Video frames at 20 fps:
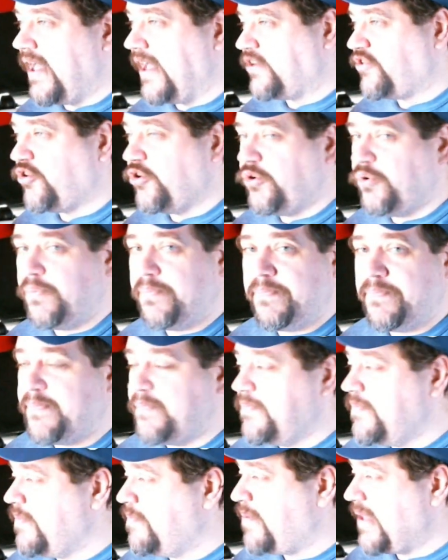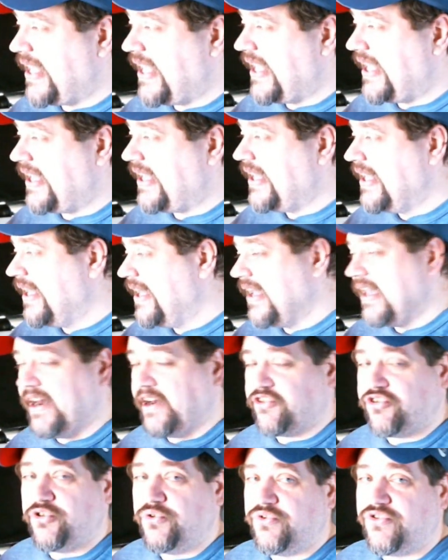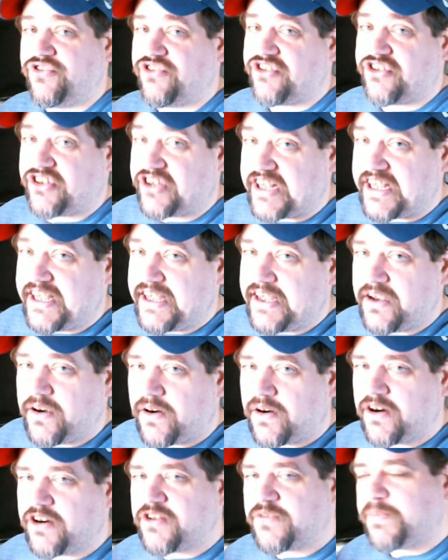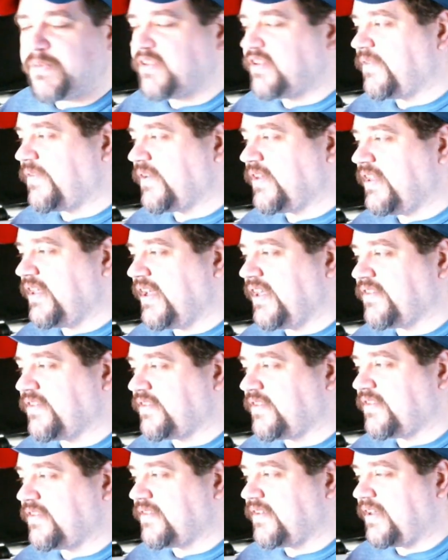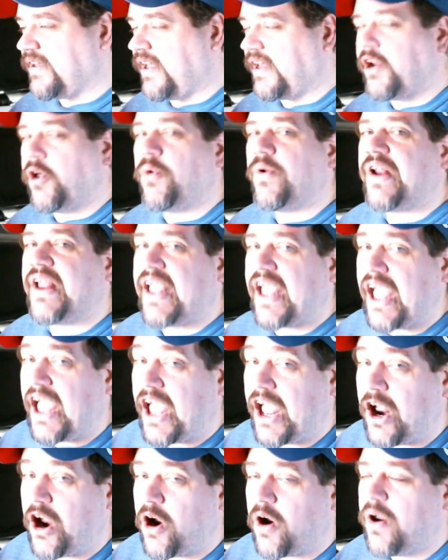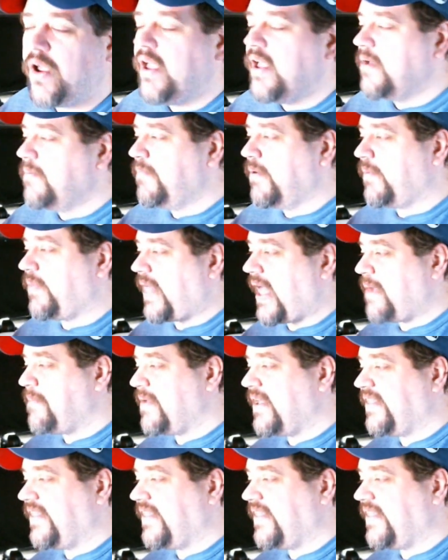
a 2B and a 2C are specifically, because but that